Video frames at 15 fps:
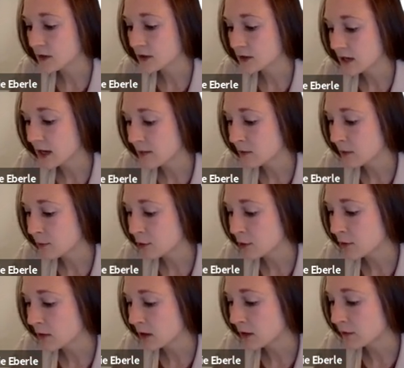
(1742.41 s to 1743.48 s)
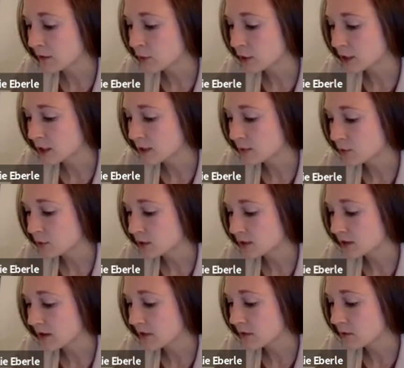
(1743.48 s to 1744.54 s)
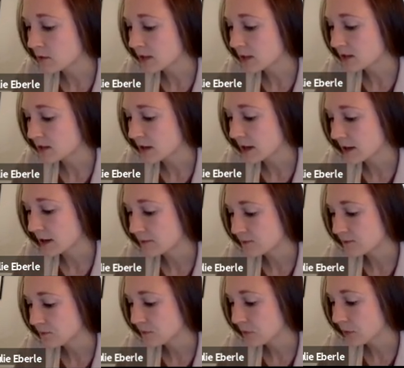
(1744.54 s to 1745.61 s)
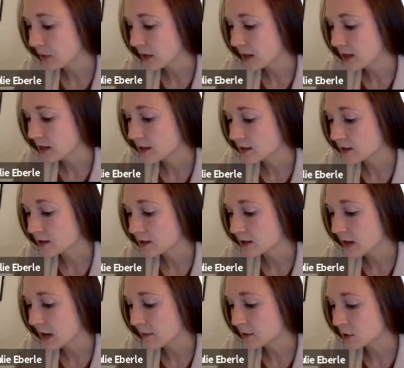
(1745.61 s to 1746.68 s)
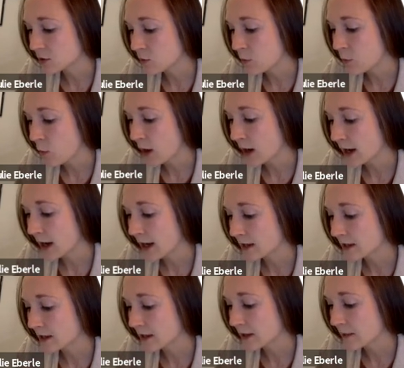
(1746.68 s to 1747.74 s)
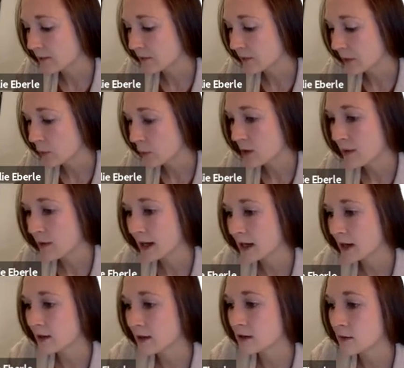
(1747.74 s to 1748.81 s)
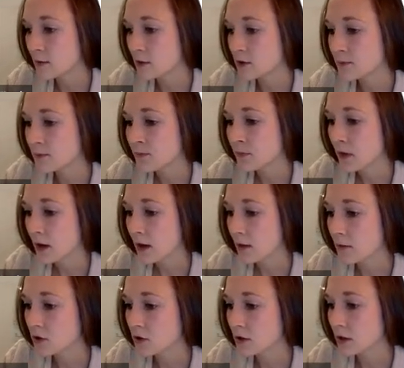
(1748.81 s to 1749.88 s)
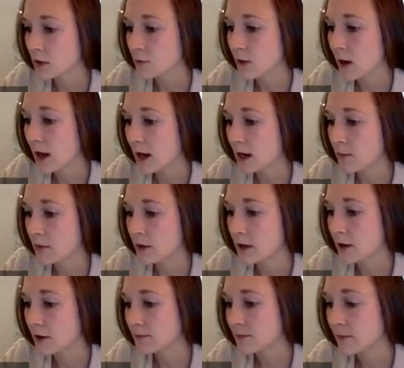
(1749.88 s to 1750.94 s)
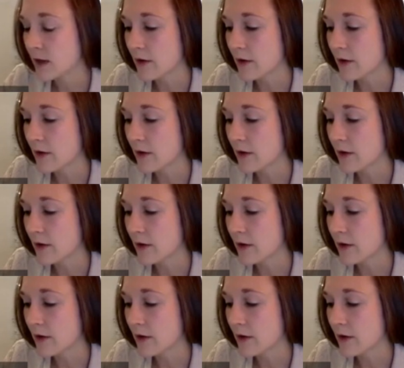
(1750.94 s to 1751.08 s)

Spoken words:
Same number on bottom, 14.7 PSI is this time just 1 ATM. And where am I getting these numbers? I'm just looking right up here.